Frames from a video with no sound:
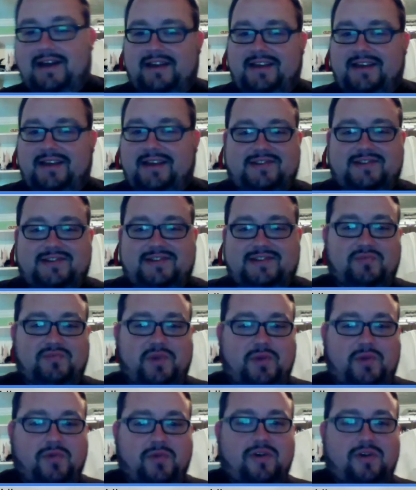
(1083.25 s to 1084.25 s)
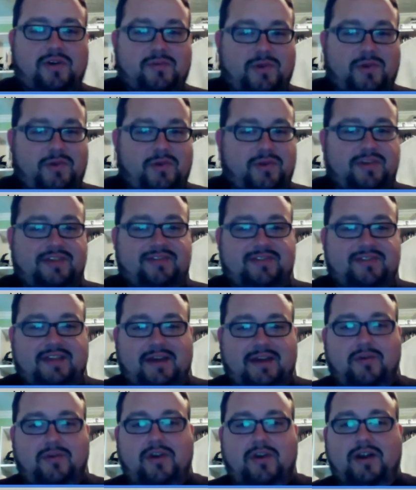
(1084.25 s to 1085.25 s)
It's just
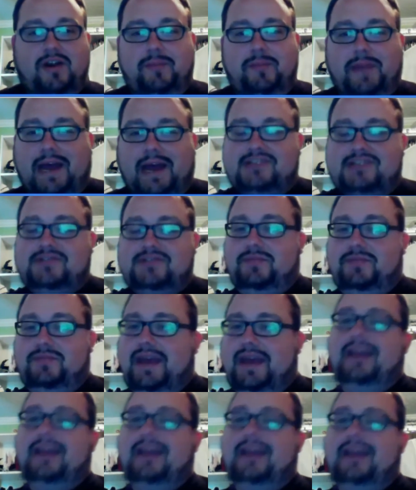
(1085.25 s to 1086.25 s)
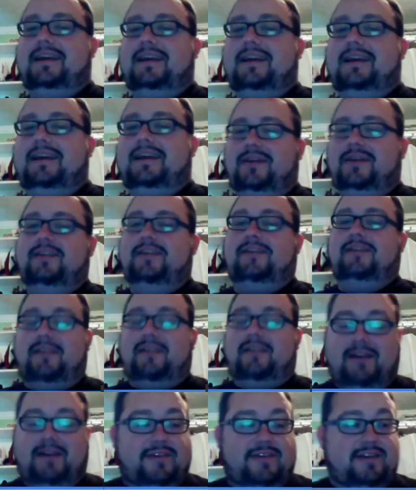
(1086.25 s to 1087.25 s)
we're a match made in theater
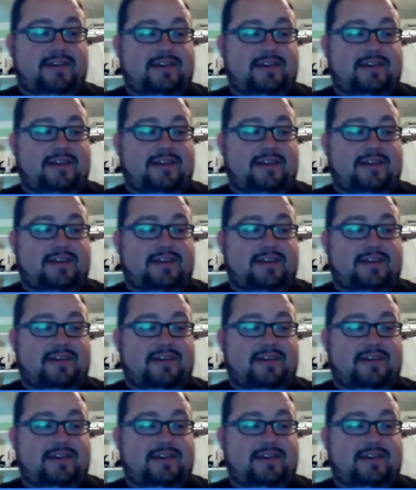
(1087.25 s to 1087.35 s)
heaven.